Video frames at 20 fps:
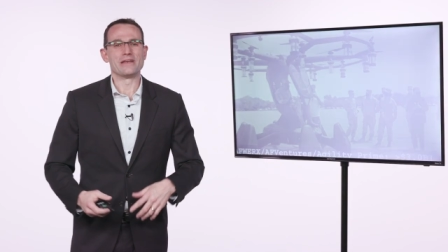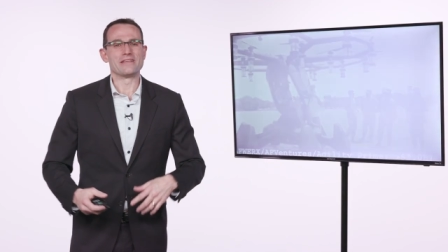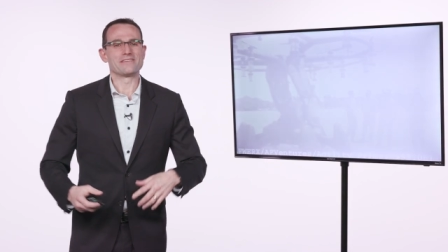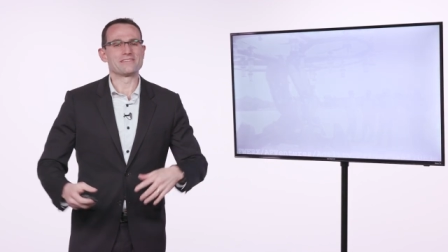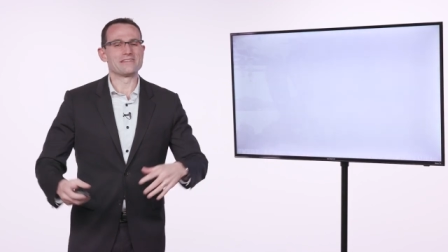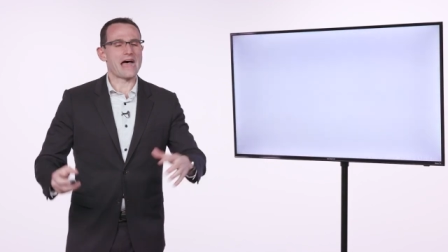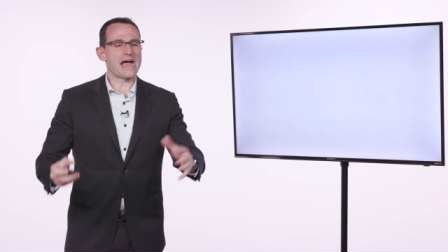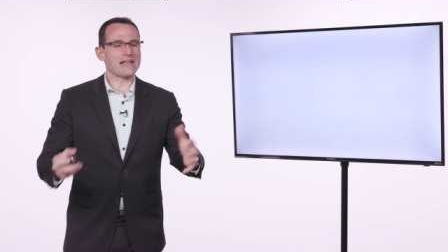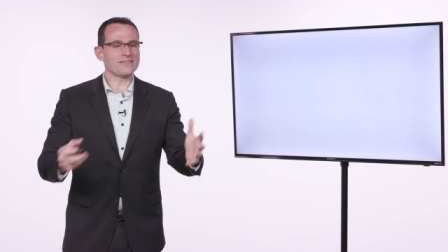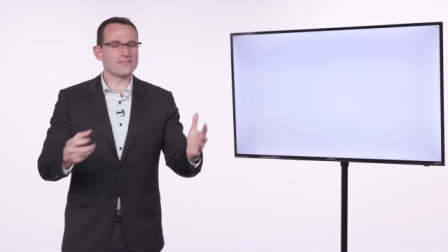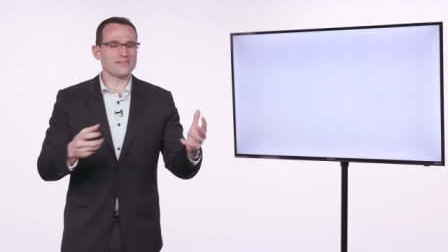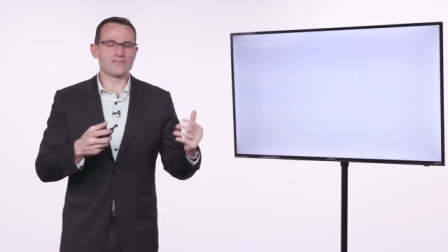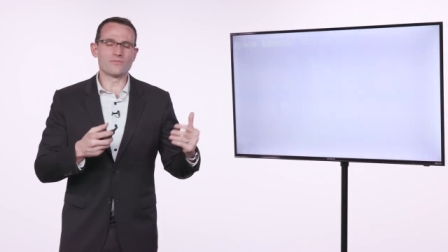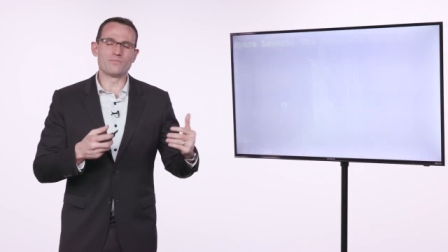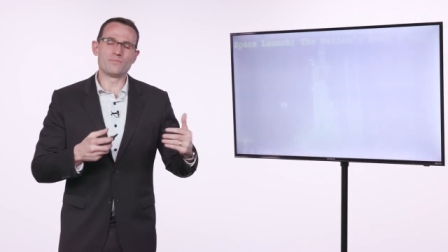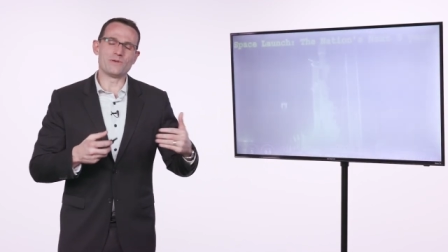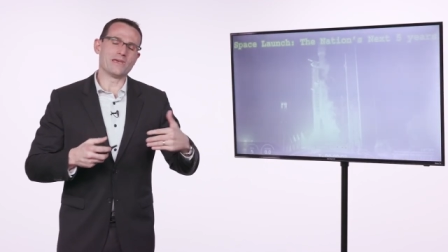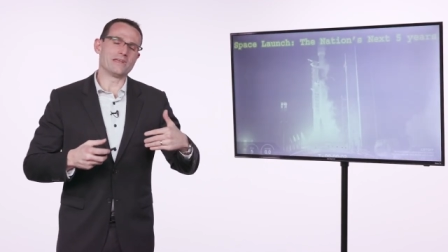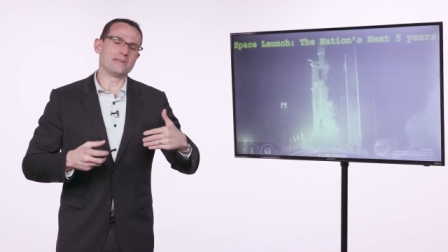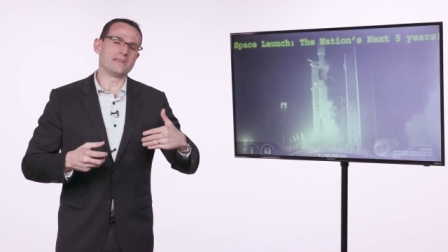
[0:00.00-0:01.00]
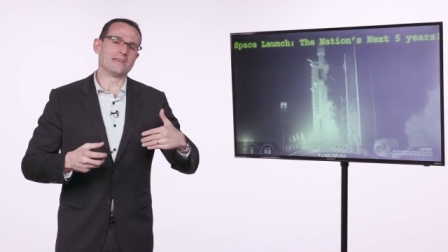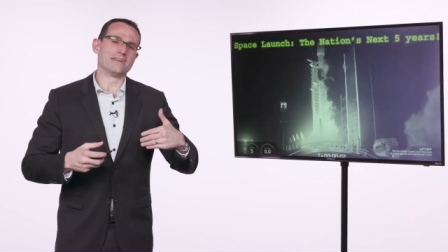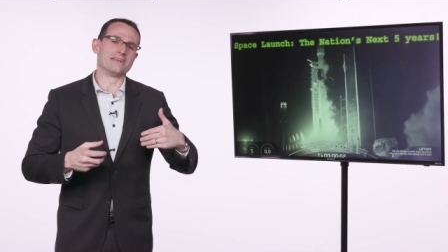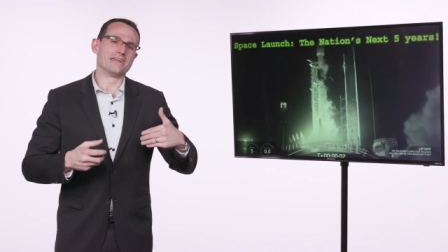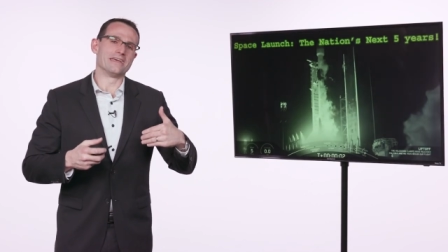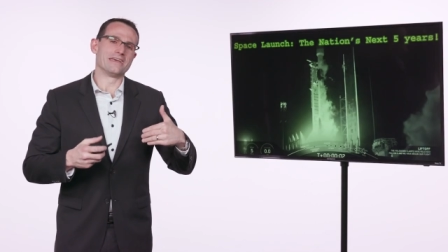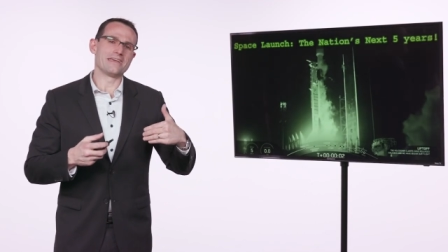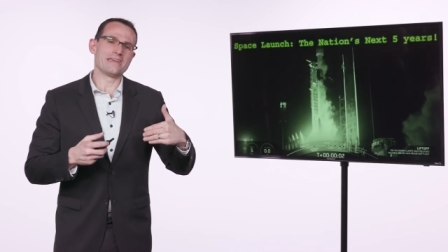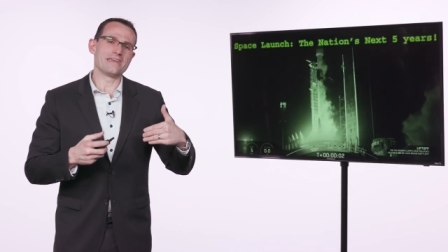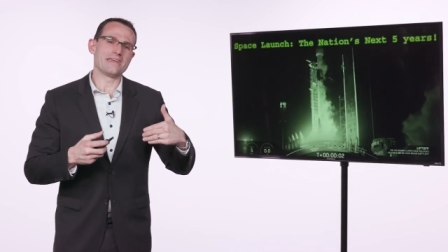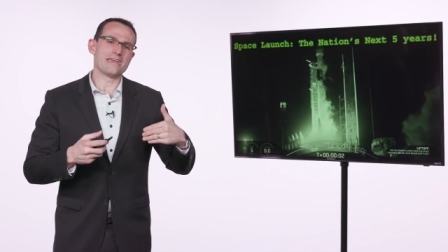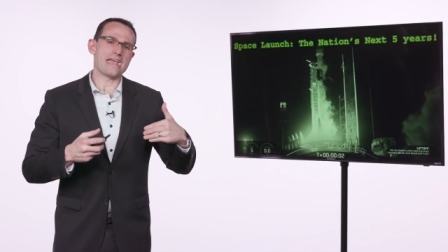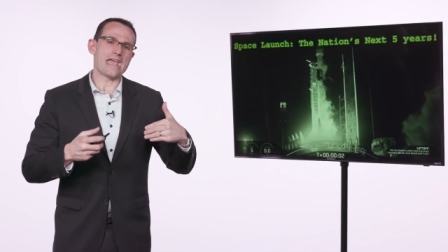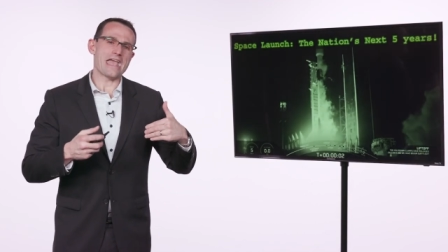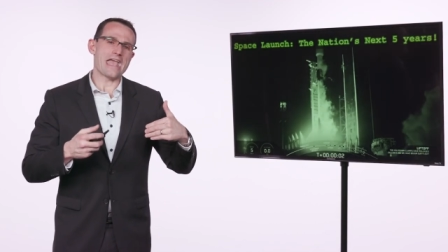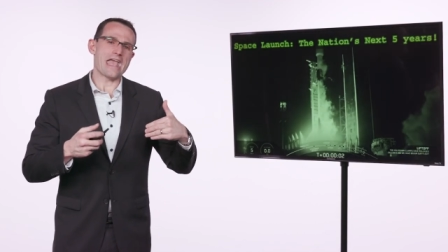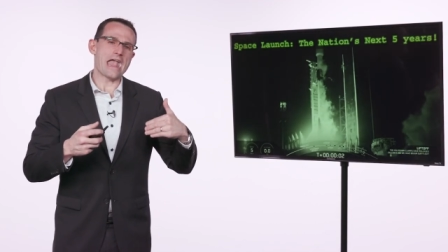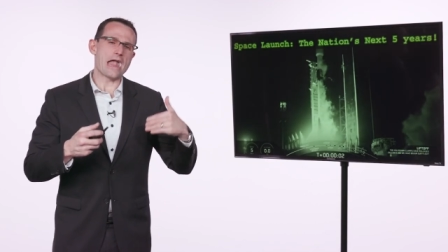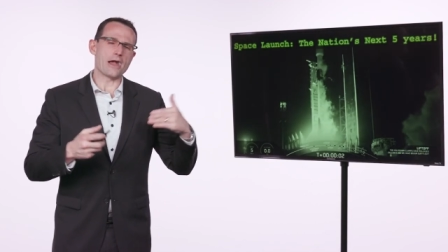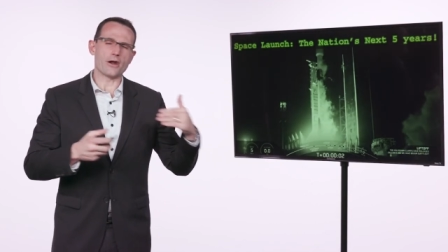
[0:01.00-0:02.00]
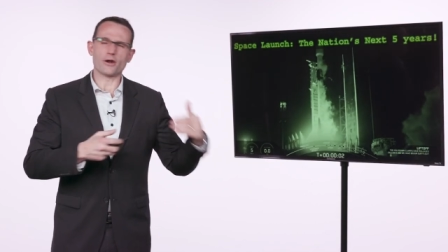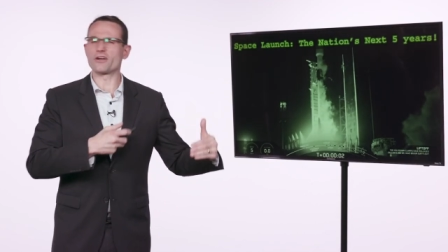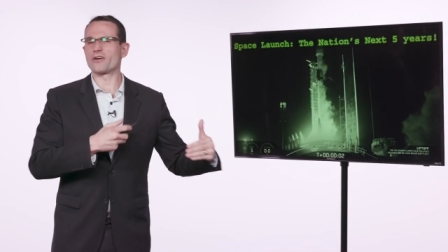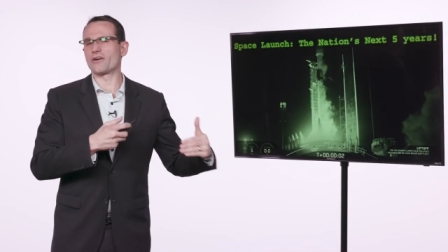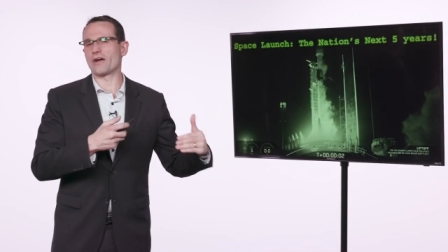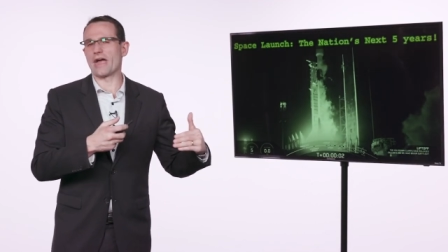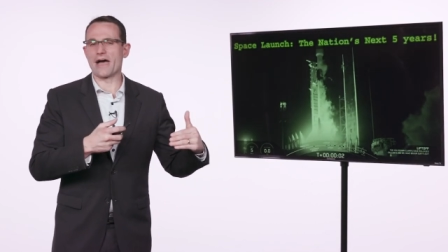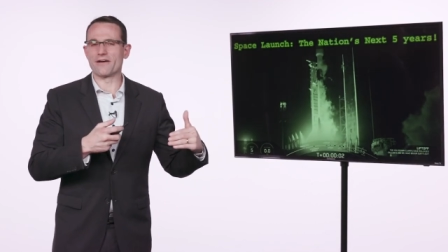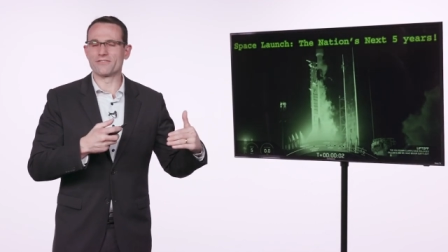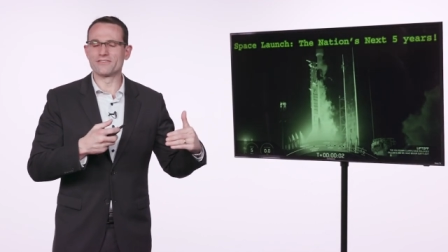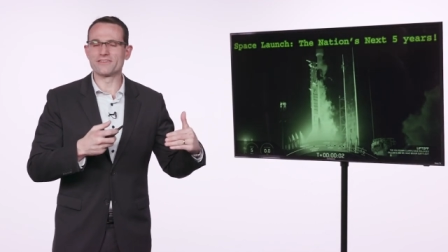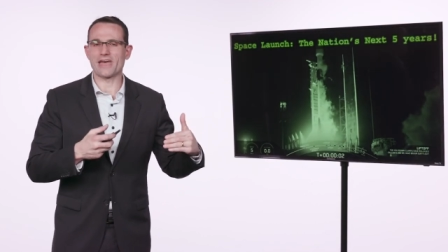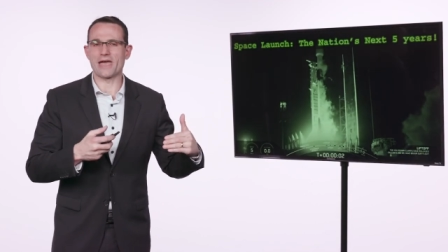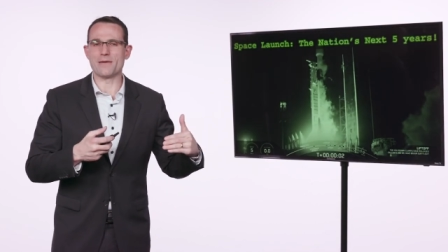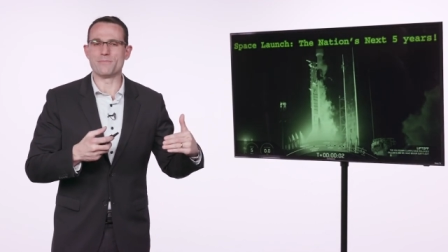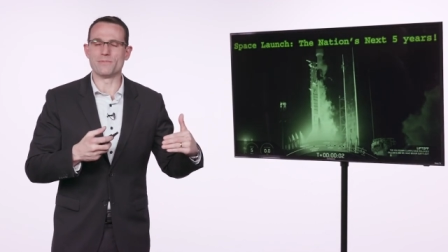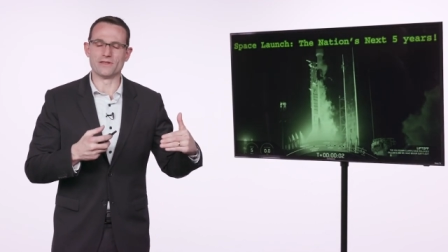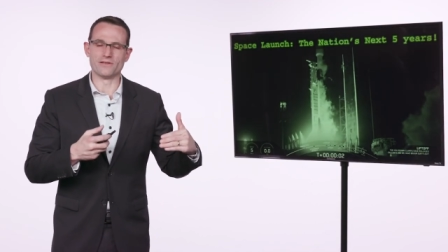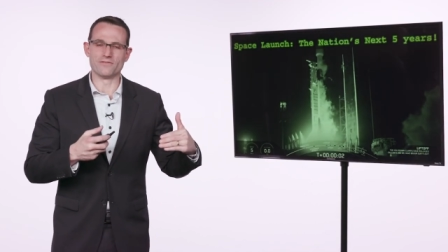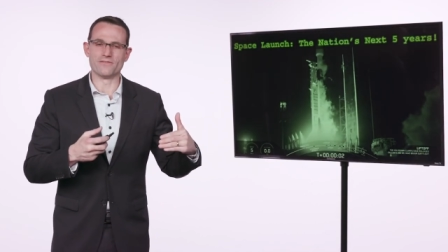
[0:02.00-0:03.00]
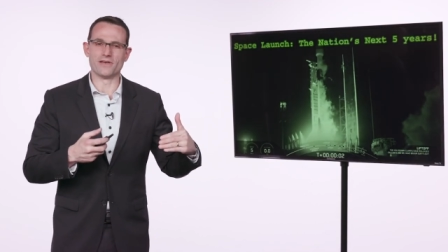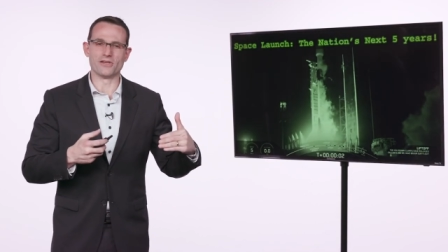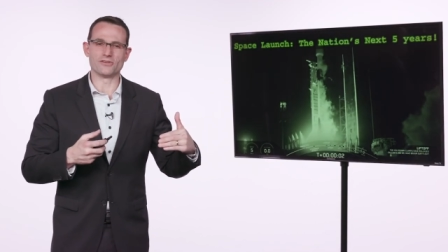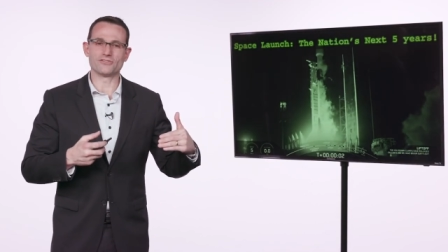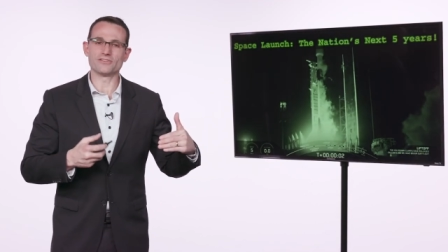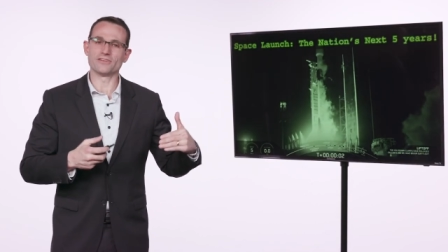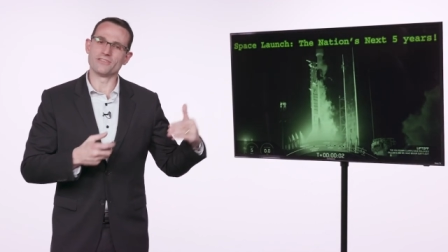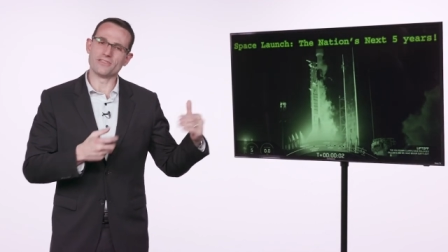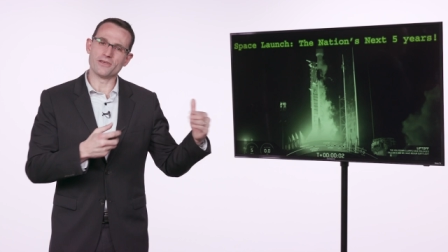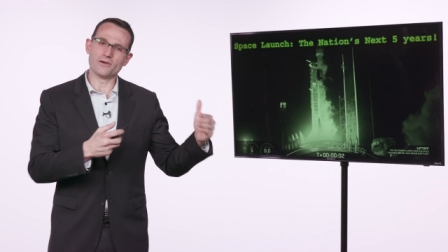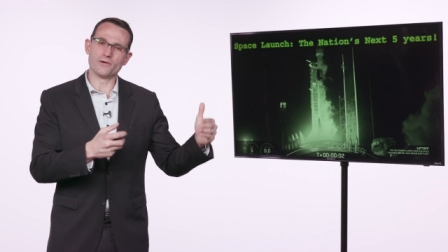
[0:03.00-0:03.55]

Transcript: It's not just been an aircraft type innovation,